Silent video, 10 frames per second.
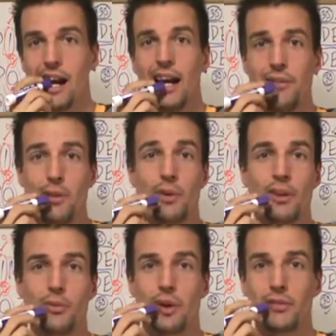Everyone
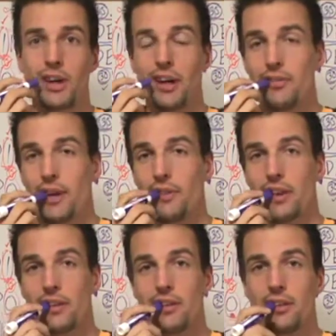is one of God's
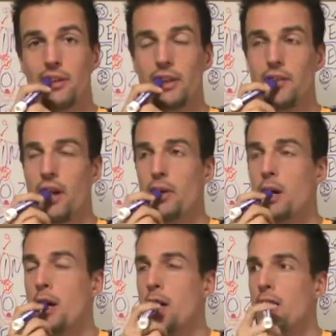favorites. Don't you love that?
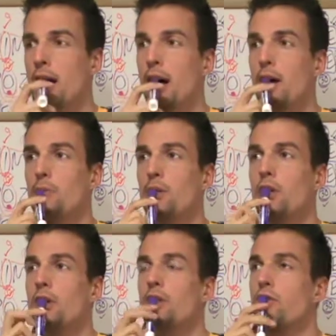Um,
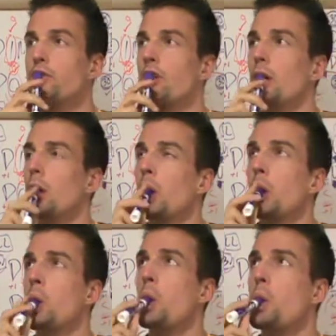
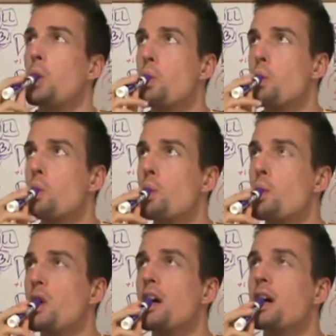so,
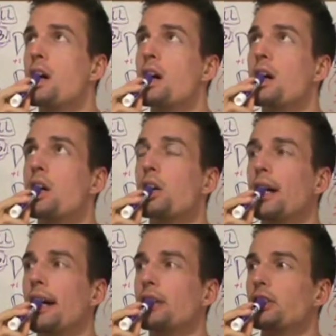
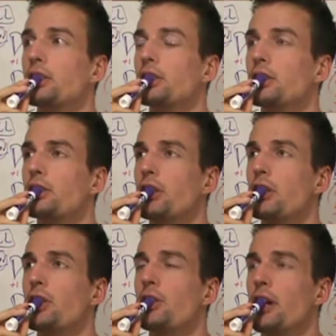Crush.
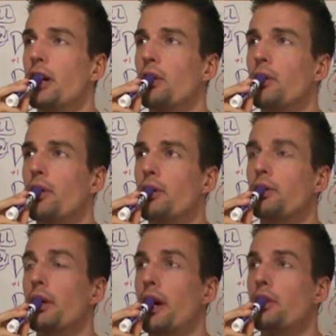Turtle Talk with
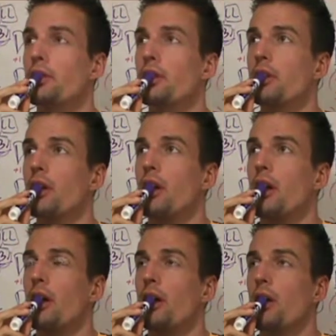Crush.
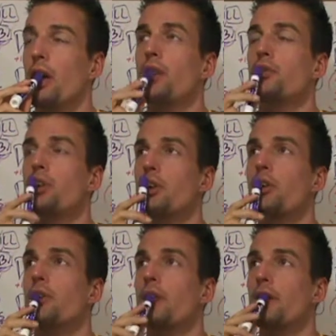Well, I know
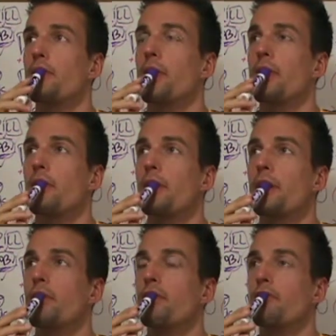turtle divides by
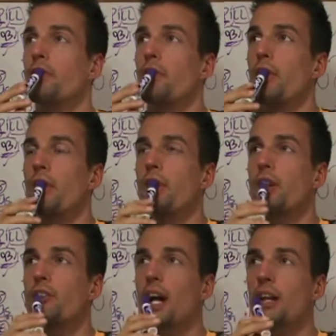3, with
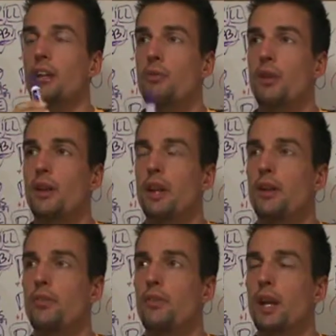exactly 3 of the
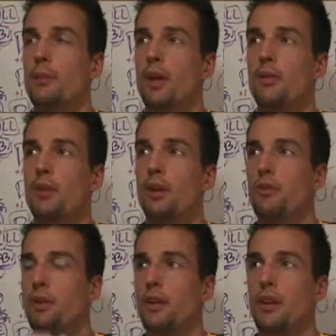letters dividing by 3, and
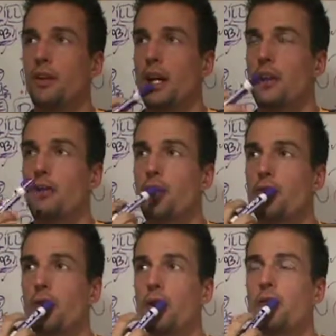3 that knit together make
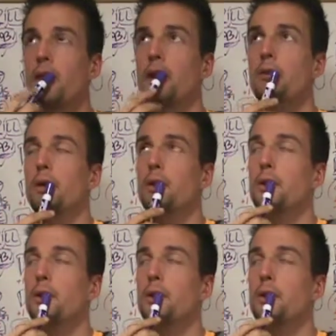45.